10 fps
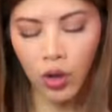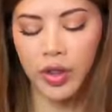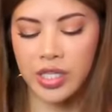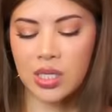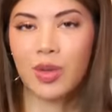
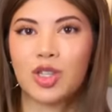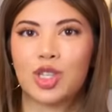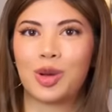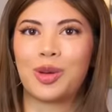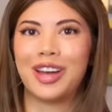Oh, this smells
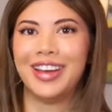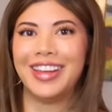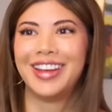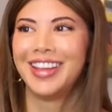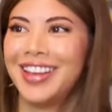so
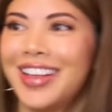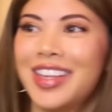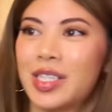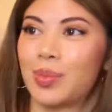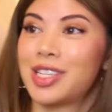good.
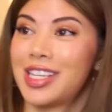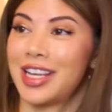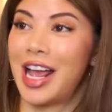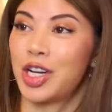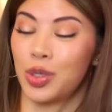Smells
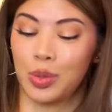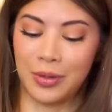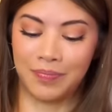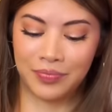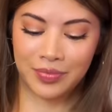like an
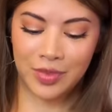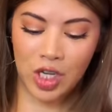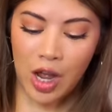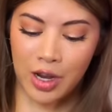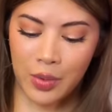actual
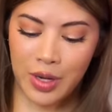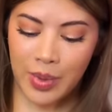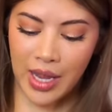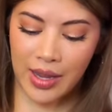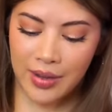taco in a
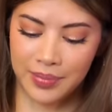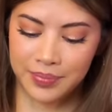bag.